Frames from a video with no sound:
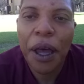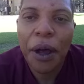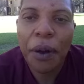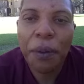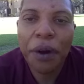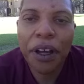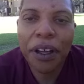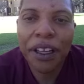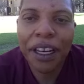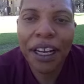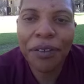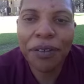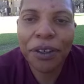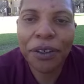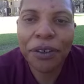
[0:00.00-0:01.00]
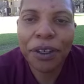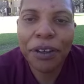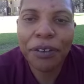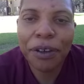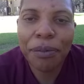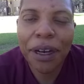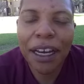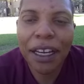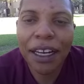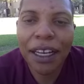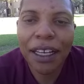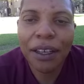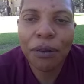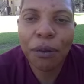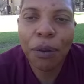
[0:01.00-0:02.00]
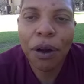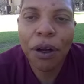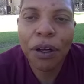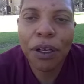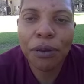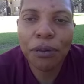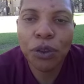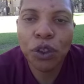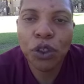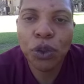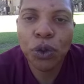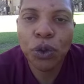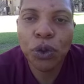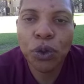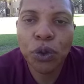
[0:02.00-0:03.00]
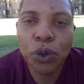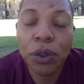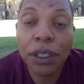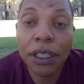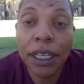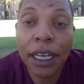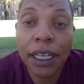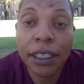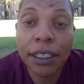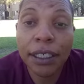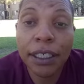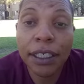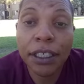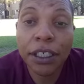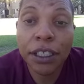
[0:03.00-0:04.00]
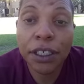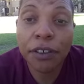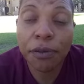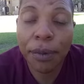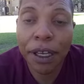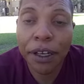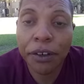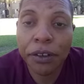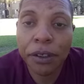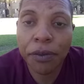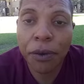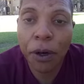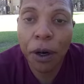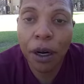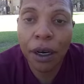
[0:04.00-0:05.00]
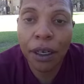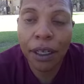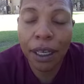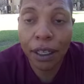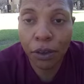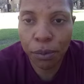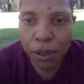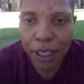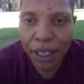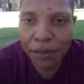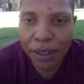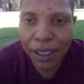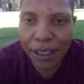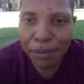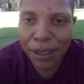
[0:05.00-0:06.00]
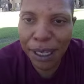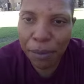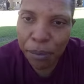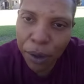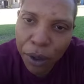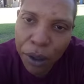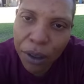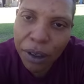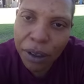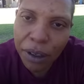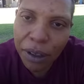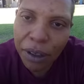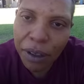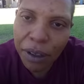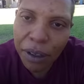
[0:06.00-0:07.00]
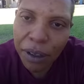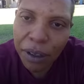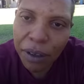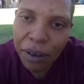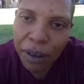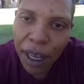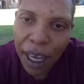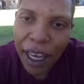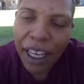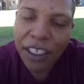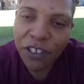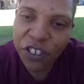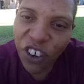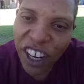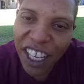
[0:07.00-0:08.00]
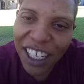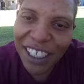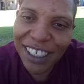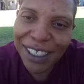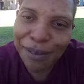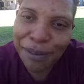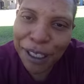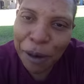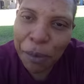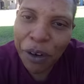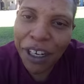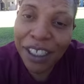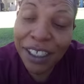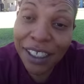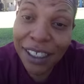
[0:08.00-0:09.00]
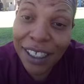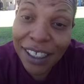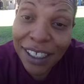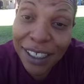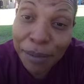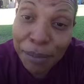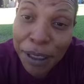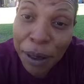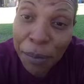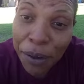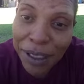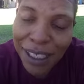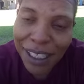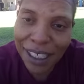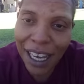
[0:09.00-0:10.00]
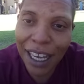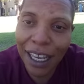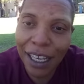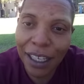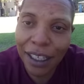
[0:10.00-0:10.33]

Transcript: Well, good afternoon, everybody. Welcome to today's edition of Matters of Your Heart. Can you believe it's September? It's freaking September. It's the September 2nd.